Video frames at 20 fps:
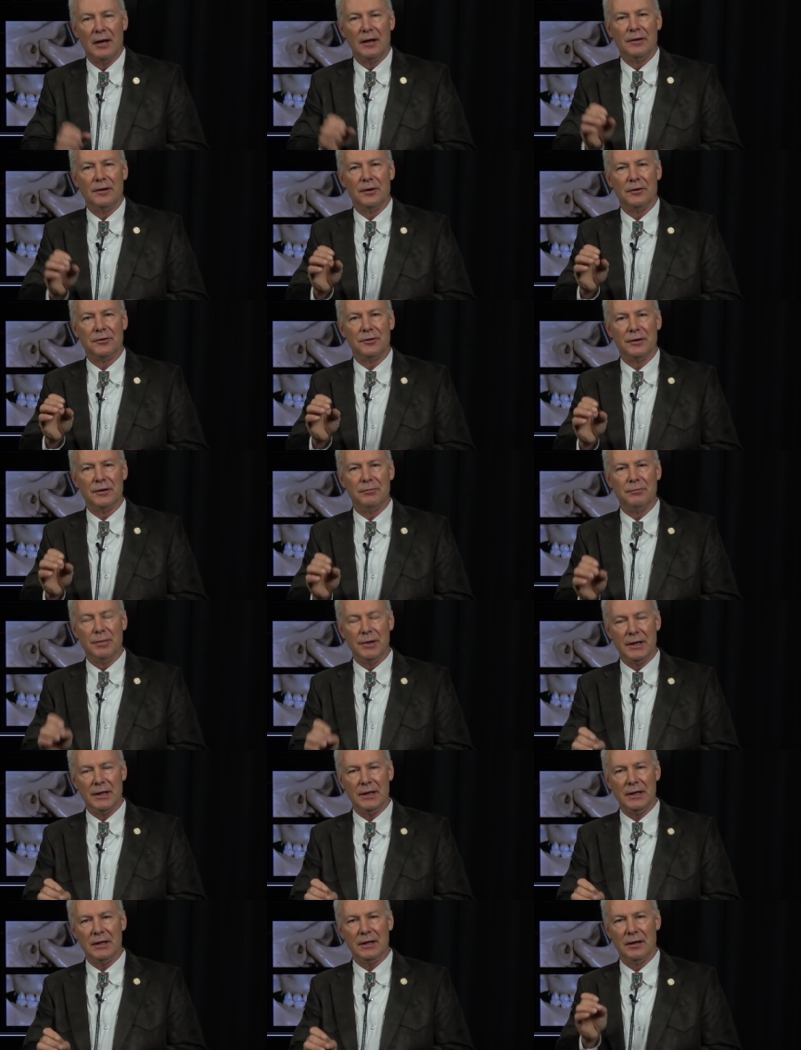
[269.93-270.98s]
there should
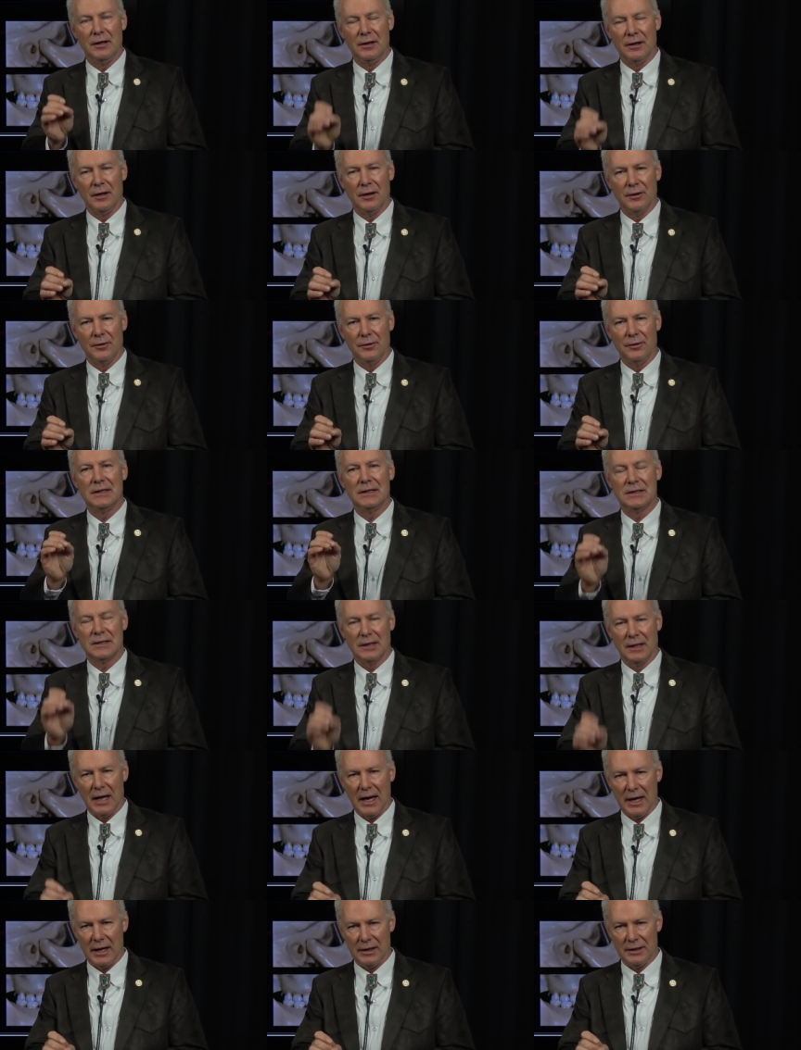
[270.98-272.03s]
be no
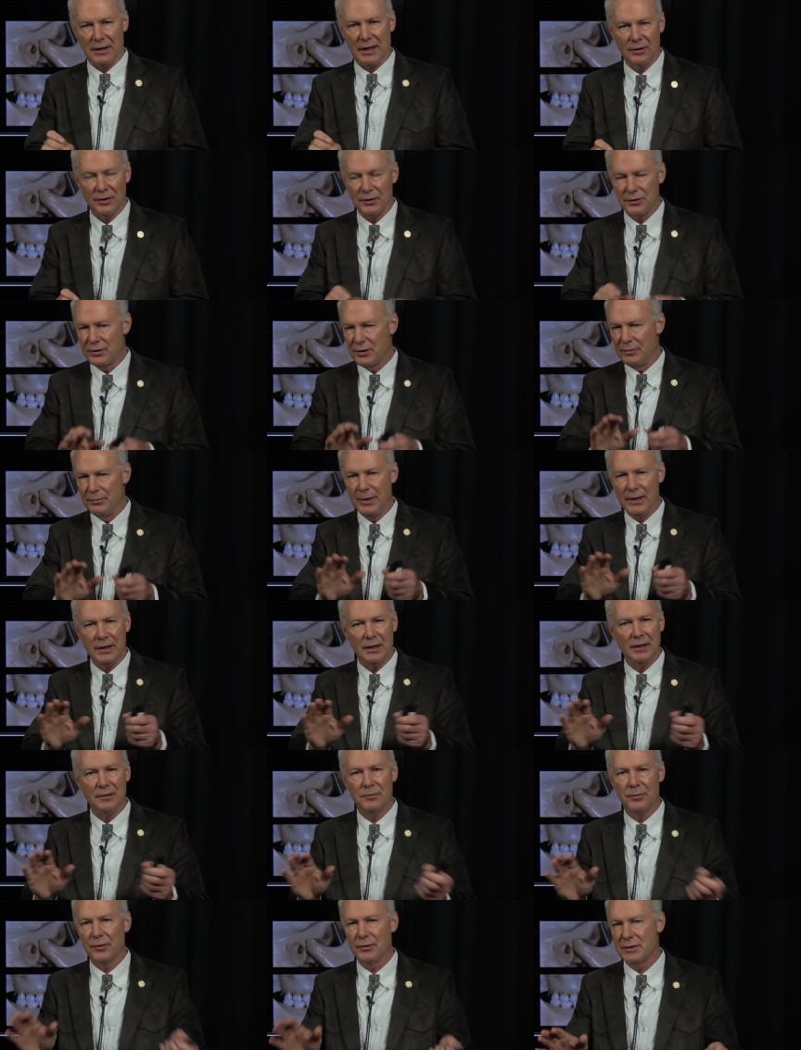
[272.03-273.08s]
slide or it should be
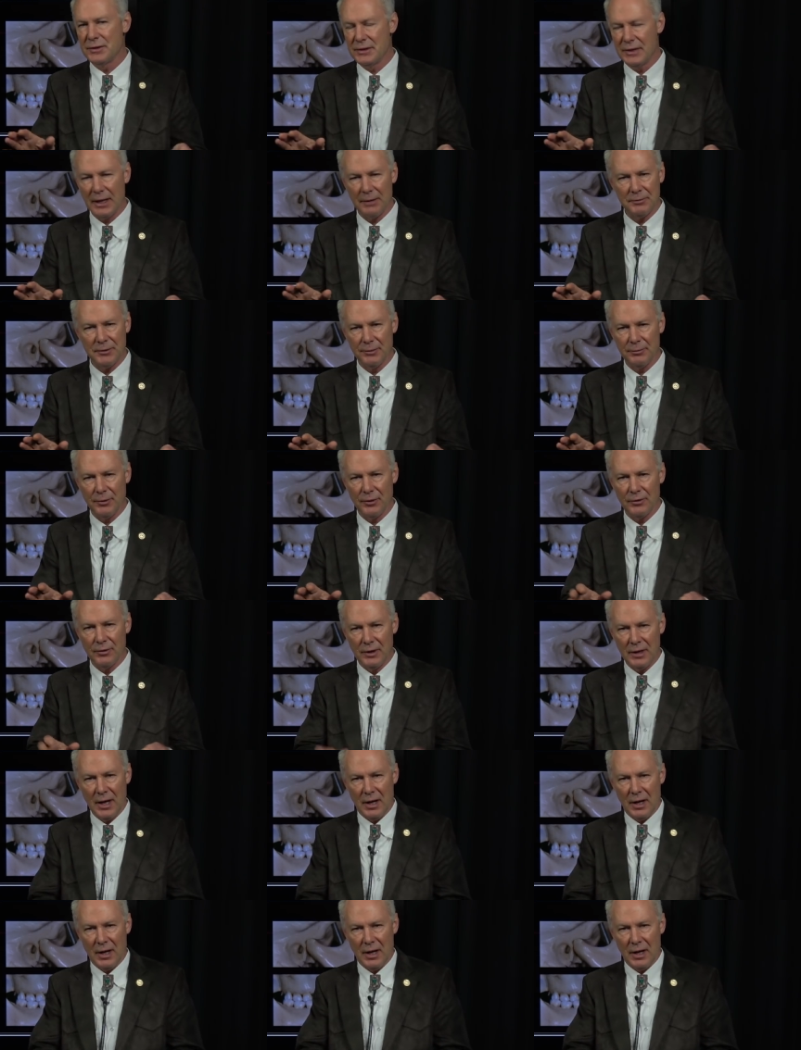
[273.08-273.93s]
imperceptible.